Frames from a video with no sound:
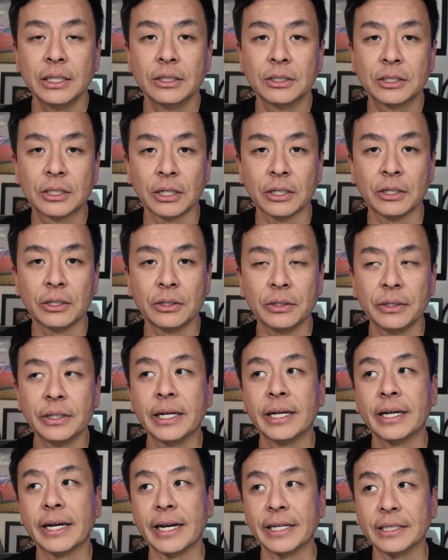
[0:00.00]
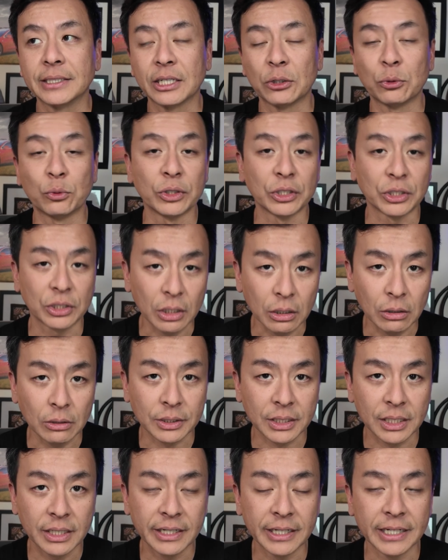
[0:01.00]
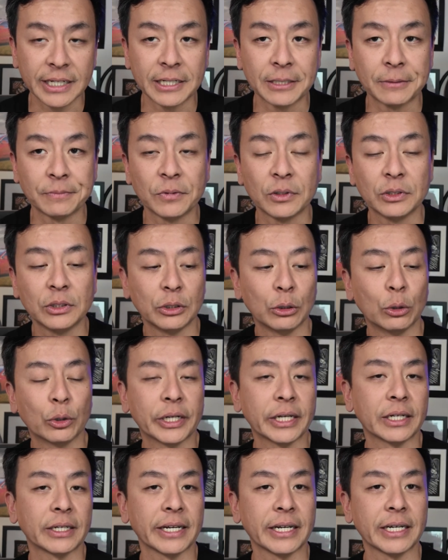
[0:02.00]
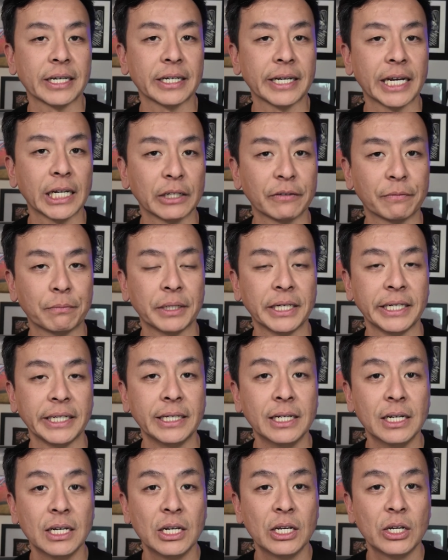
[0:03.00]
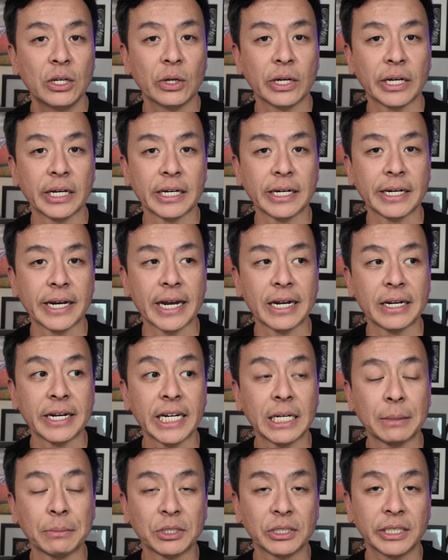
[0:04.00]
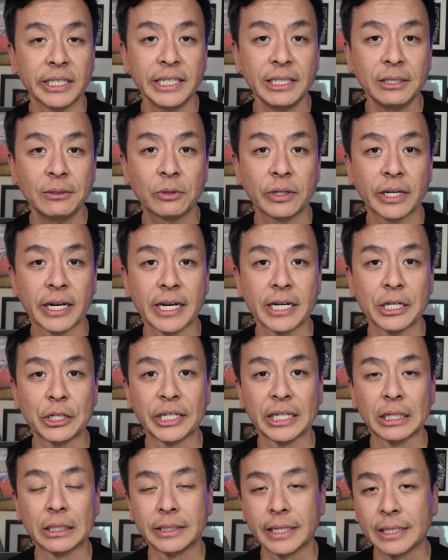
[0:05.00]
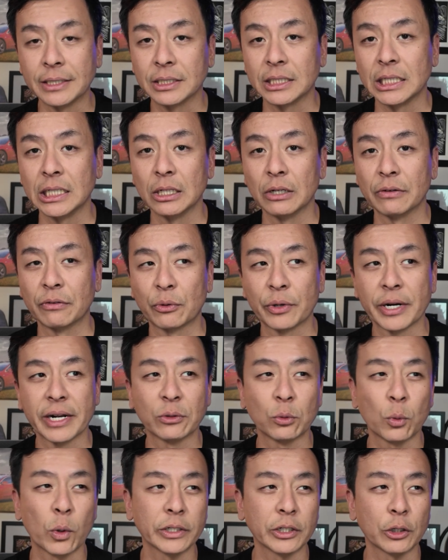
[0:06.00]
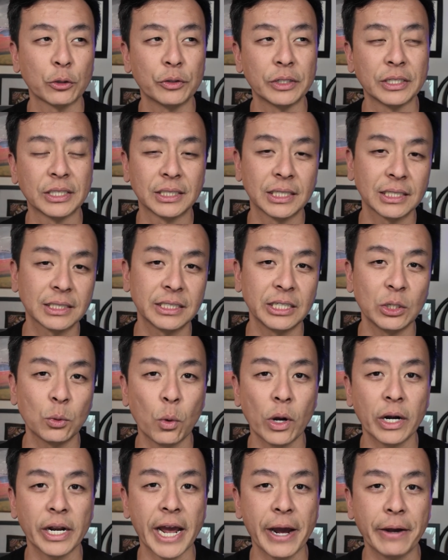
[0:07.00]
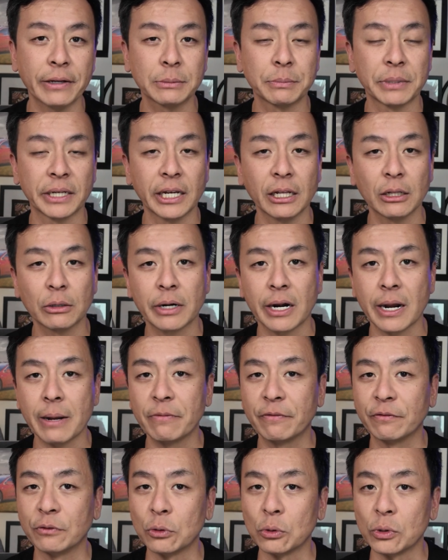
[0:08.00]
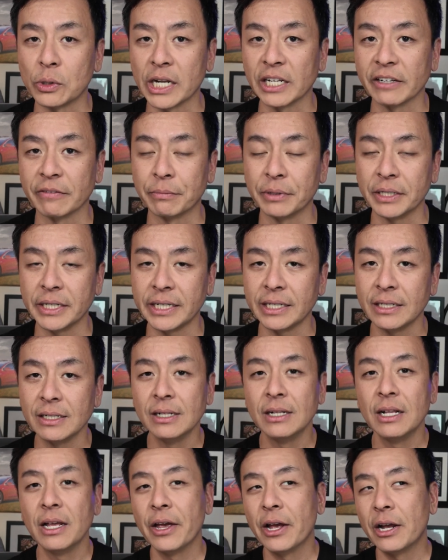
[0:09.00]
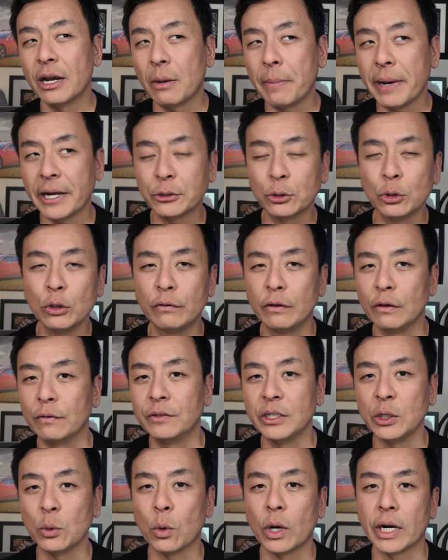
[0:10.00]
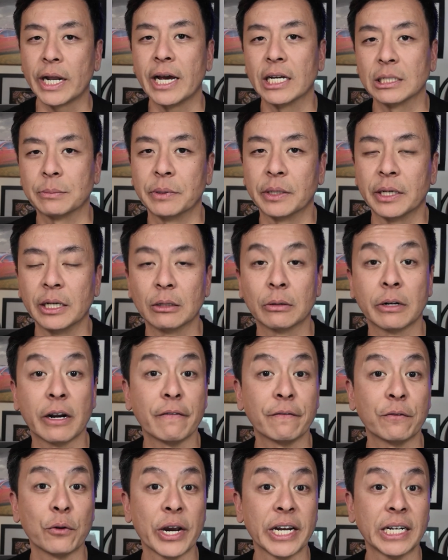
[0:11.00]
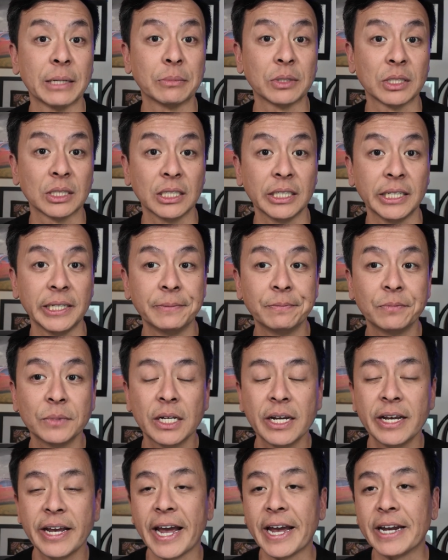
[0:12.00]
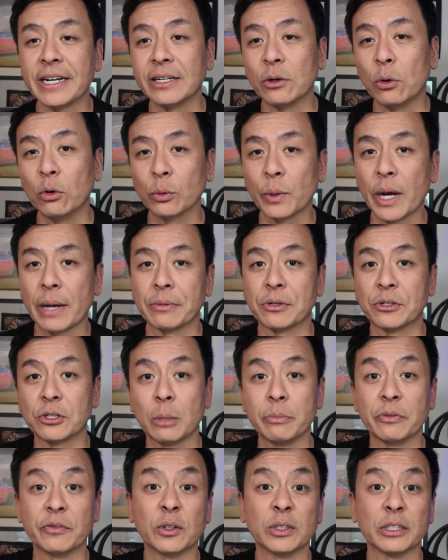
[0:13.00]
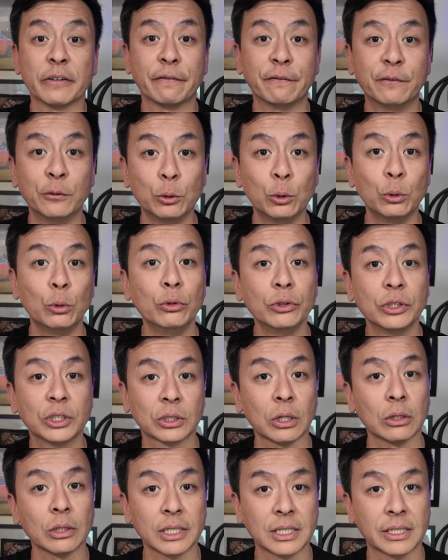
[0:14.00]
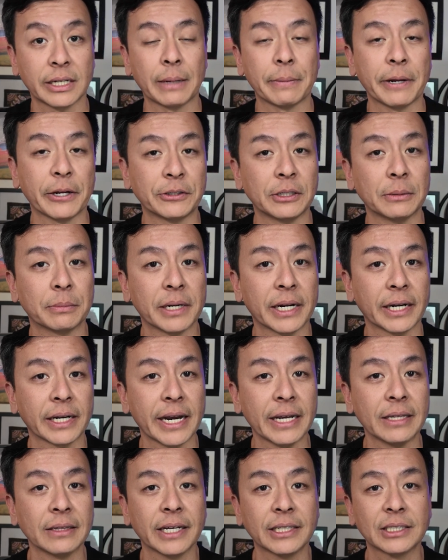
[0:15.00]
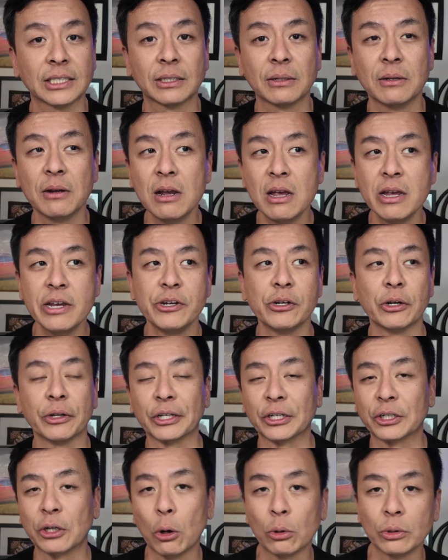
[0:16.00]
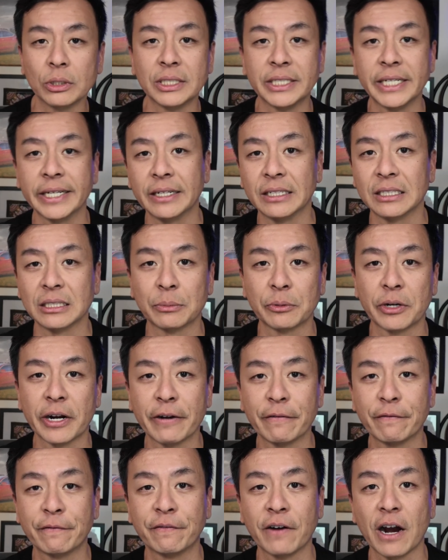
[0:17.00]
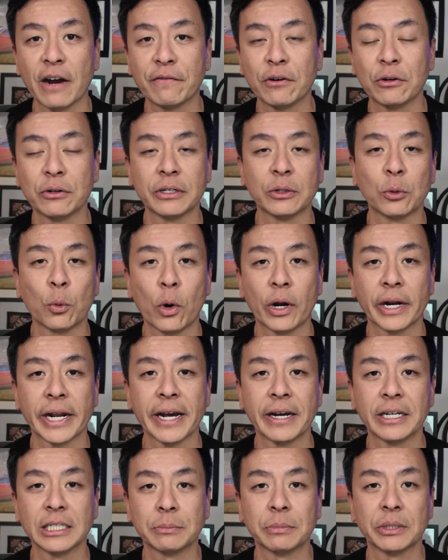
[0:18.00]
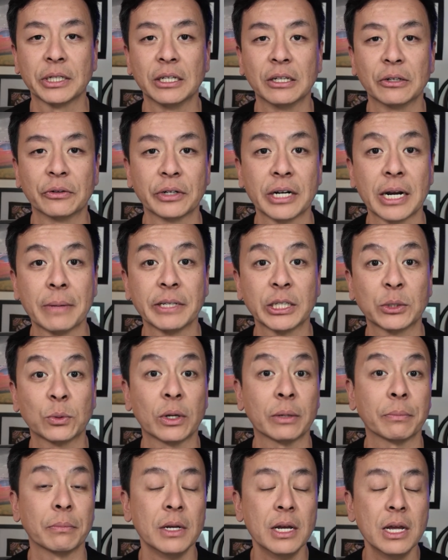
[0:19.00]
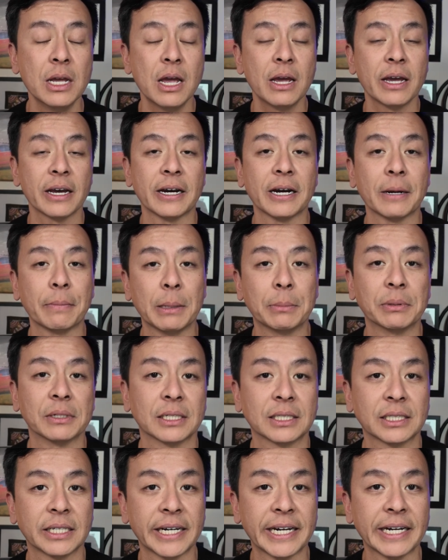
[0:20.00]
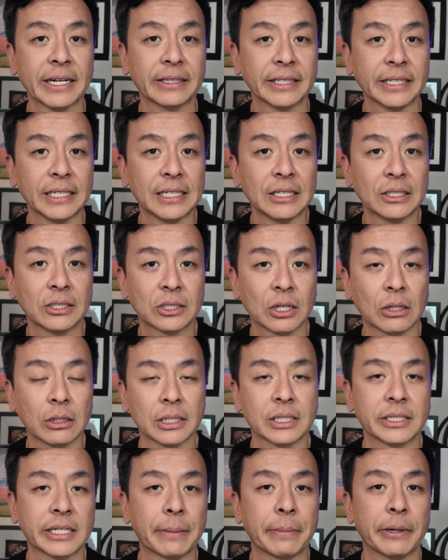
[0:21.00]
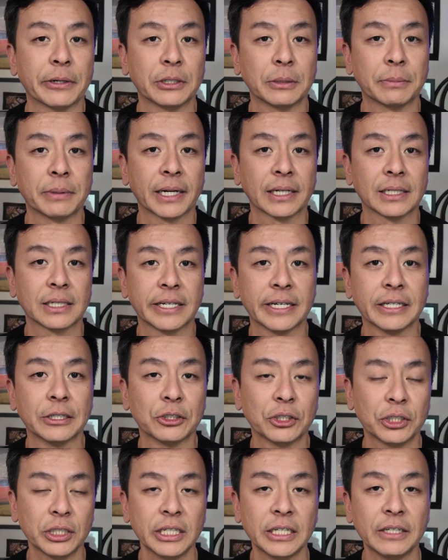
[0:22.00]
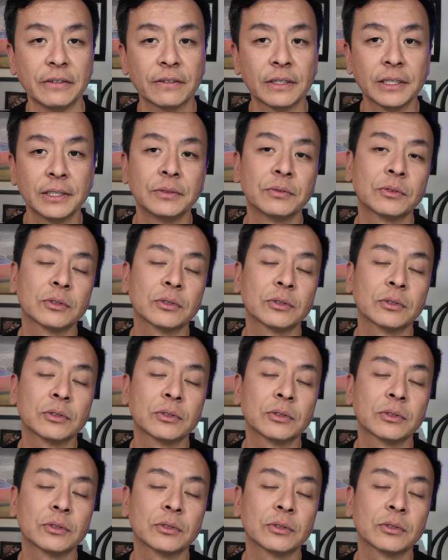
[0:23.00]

So as a result, um, you look at uh, LFP uh, and NMC and you get density of around 160 watt hours per kilogram for LFP, about 250 watt hours per kilogram for NMC, and all the way up the top you've got the full solid state battery pack and that's you know, the golden ticket is around 500 watt hours per kilogram. That's what uh, people are saying the solid state battery packs can achieve.